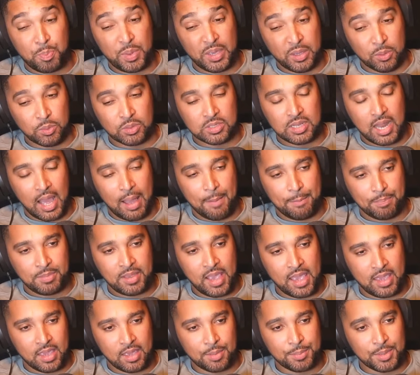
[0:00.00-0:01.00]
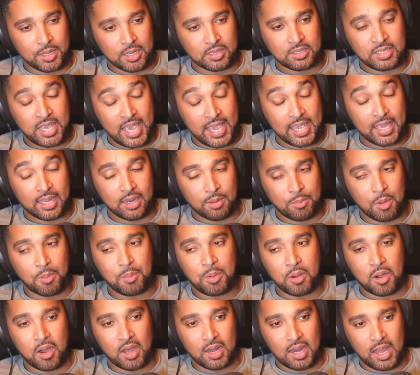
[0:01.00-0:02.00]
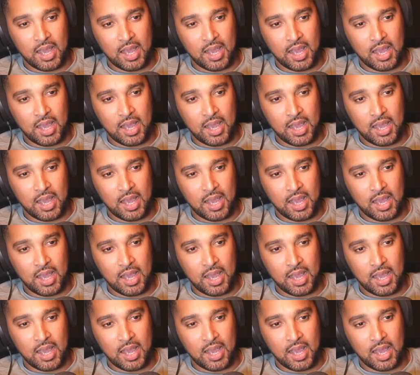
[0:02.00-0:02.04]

was like taking them apart, like